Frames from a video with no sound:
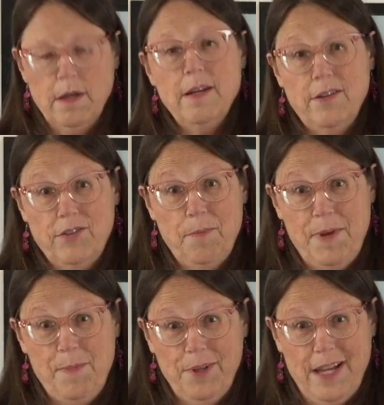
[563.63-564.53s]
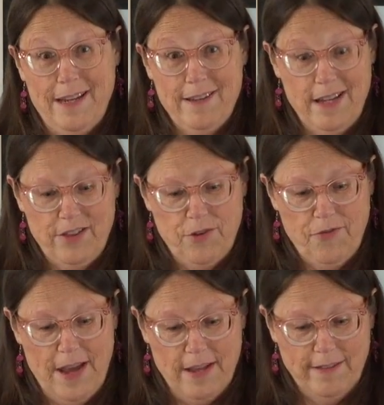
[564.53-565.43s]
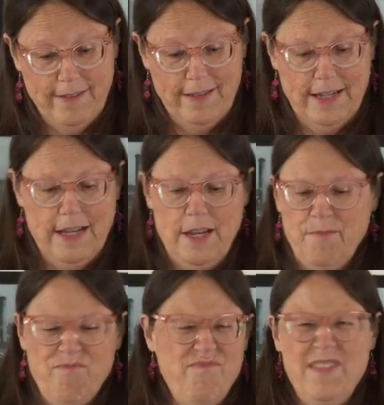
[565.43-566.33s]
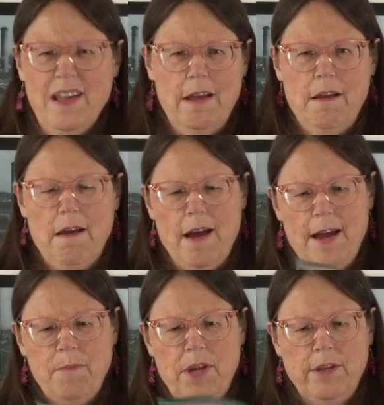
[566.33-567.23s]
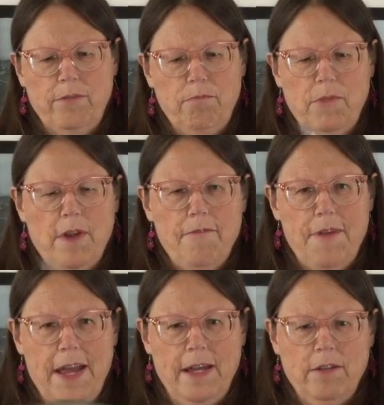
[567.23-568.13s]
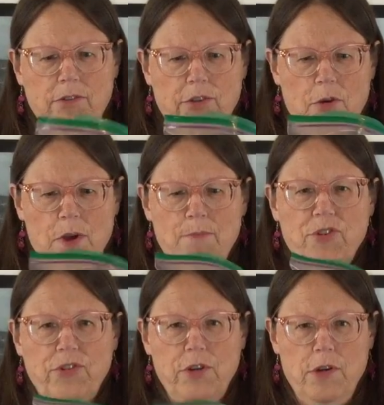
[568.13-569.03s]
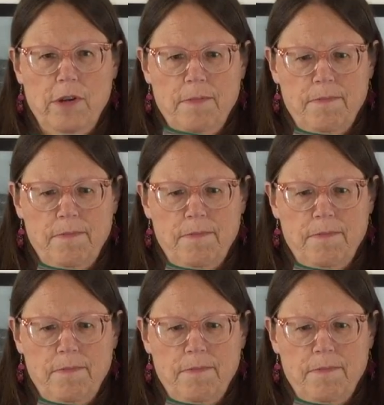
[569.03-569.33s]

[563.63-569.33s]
Some people like to get their hands sticky. I'm not a fan, so I'm just going to